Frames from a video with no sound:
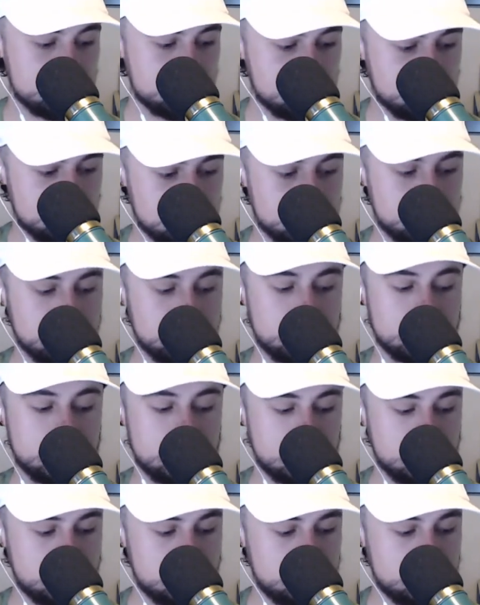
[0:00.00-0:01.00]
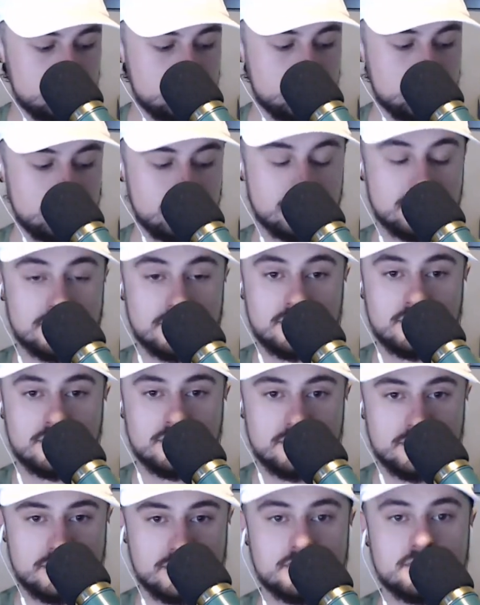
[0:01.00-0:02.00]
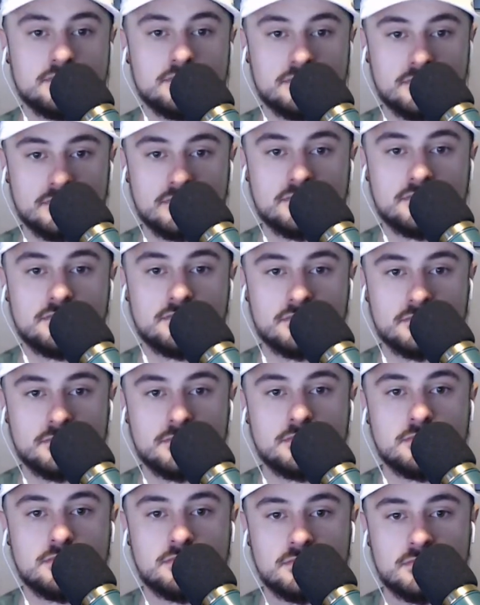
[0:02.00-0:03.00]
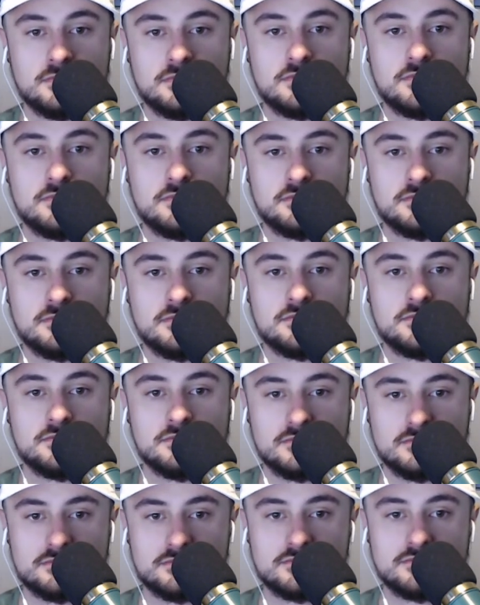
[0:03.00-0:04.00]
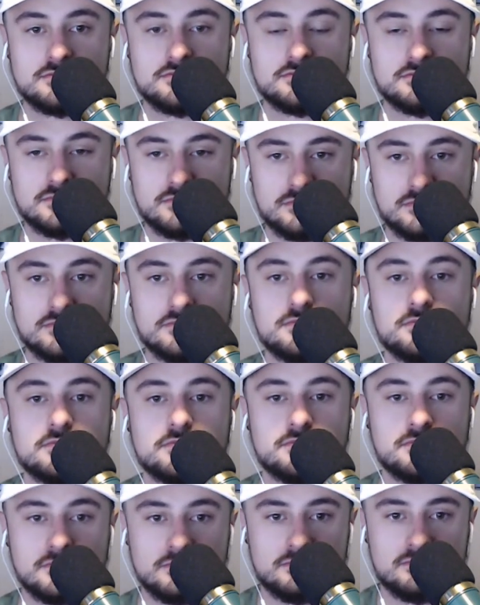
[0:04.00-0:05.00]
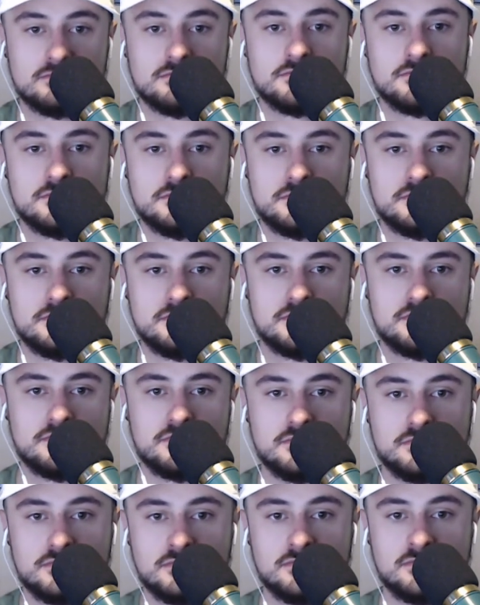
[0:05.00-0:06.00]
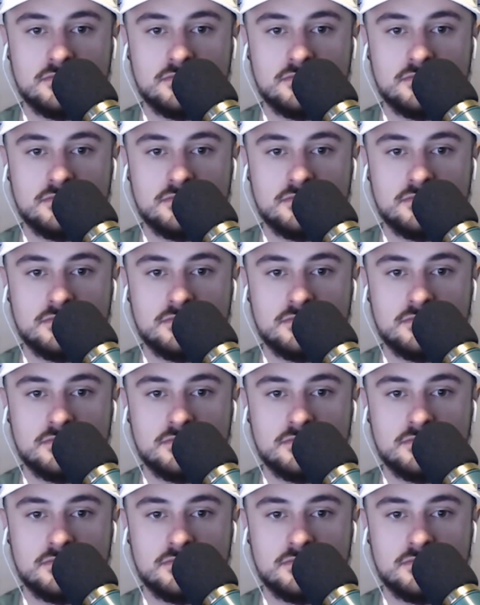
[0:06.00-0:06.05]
[no speech]